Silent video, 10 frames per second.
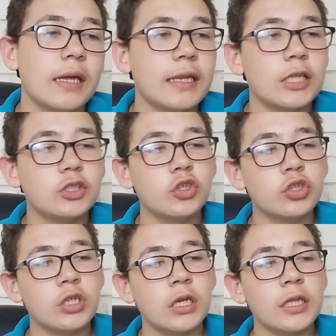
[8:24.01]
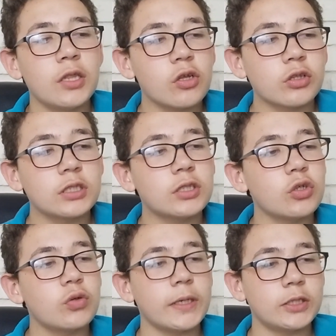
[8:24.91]
And that's usually not a
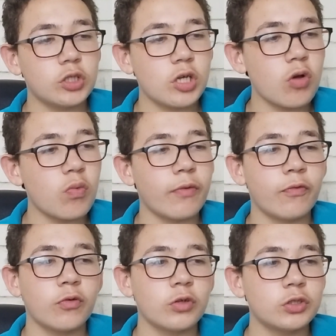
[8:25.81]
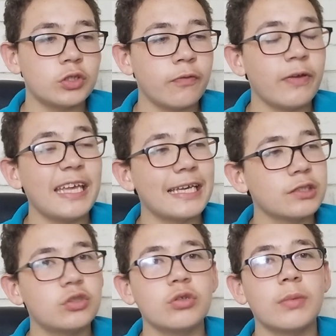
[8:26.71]
good way to go with
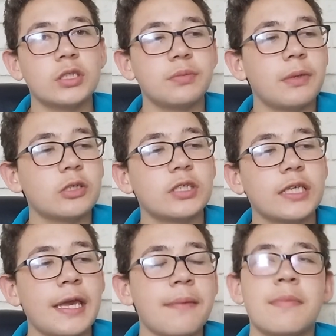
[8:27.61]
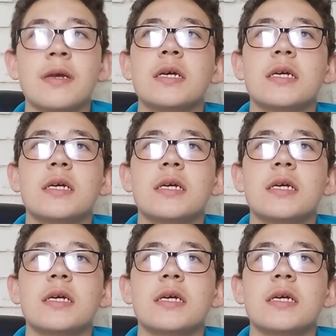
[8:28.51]
thinking too much about a game.